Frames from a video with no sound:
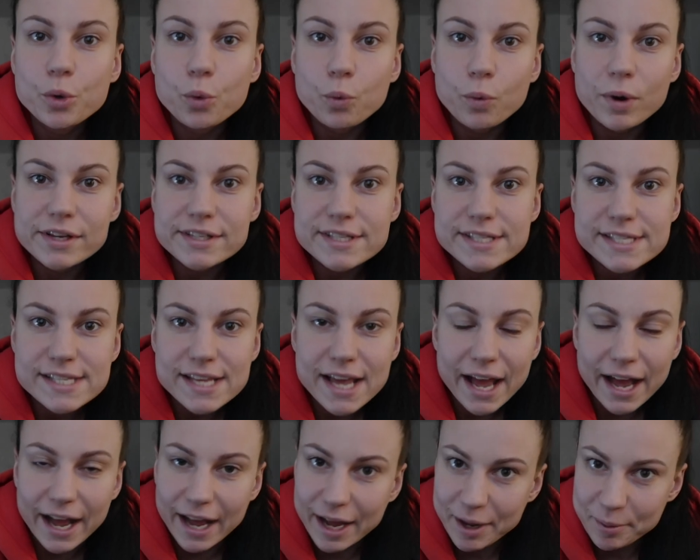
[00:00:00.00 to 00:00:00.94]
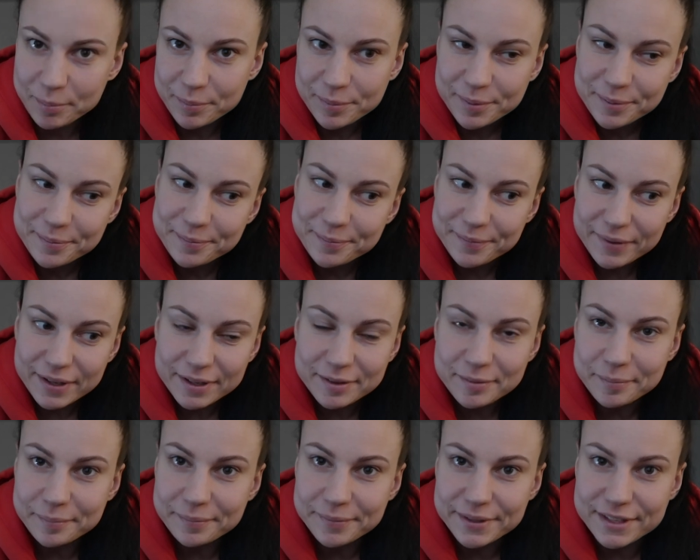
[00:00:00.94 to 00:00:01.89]
What's up?
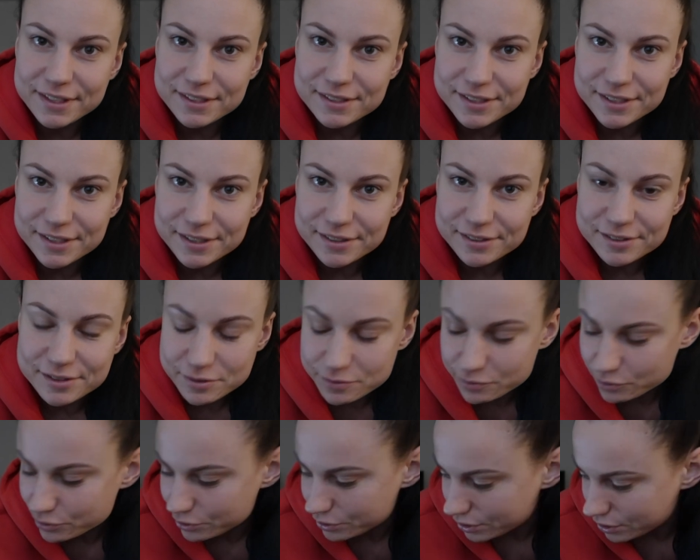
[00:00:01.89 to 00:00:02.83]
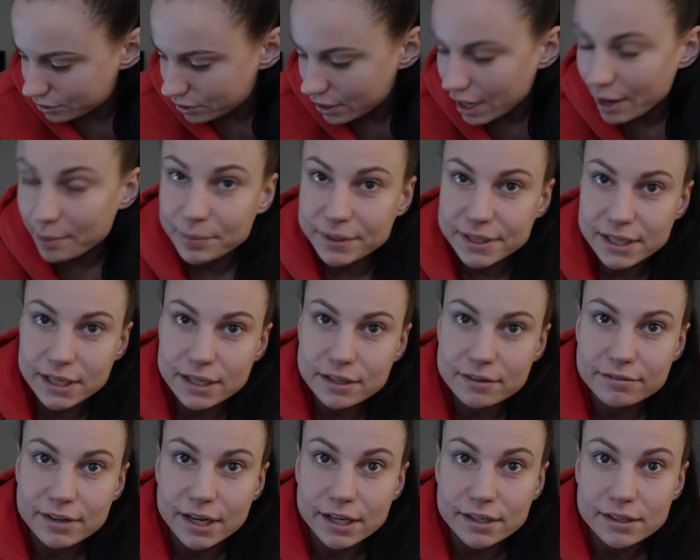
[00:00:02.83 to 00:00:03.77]
I'm here for the
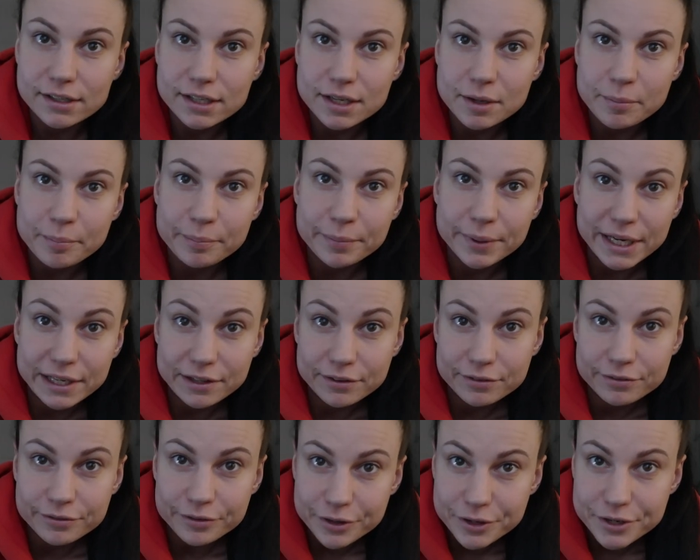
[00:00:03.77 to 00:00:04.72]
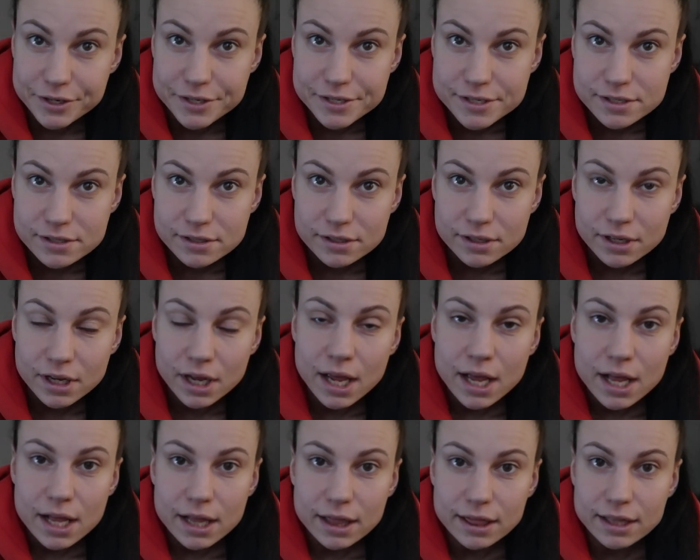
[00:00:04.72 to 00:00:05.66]
update finally, but first
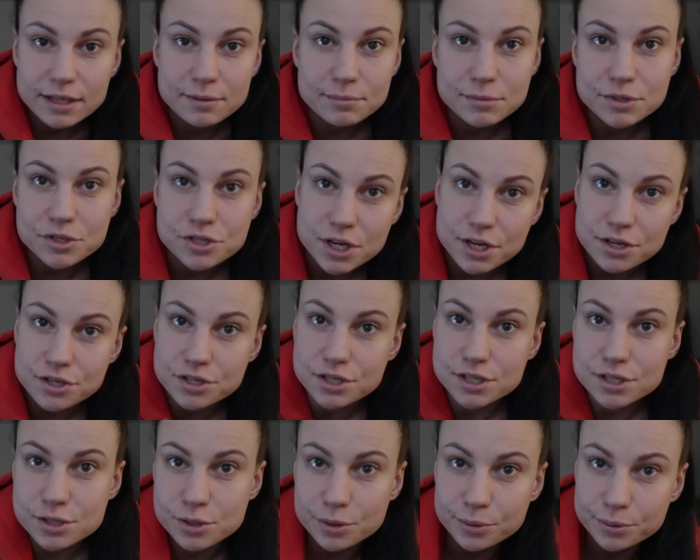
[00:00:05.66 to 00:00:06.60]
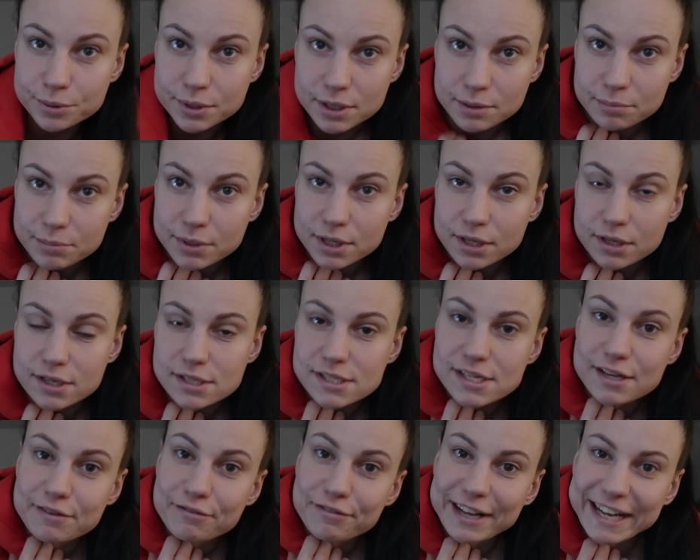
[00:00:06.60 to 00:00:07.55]
let me change this hoodie,
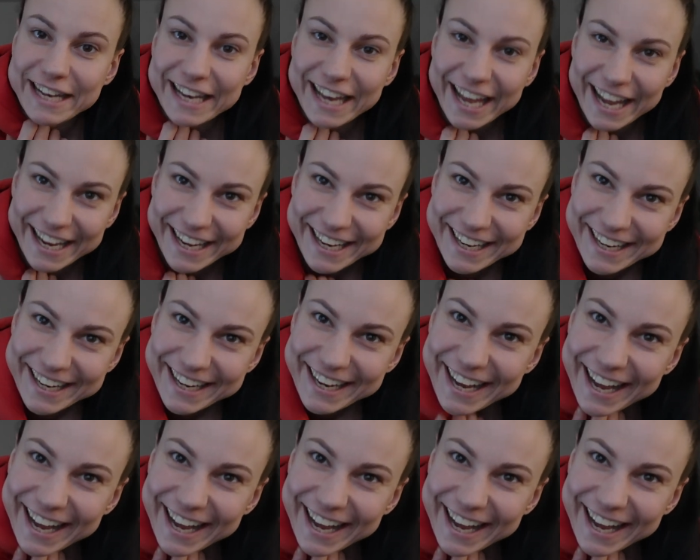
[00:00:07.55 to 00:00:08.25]
because I feel like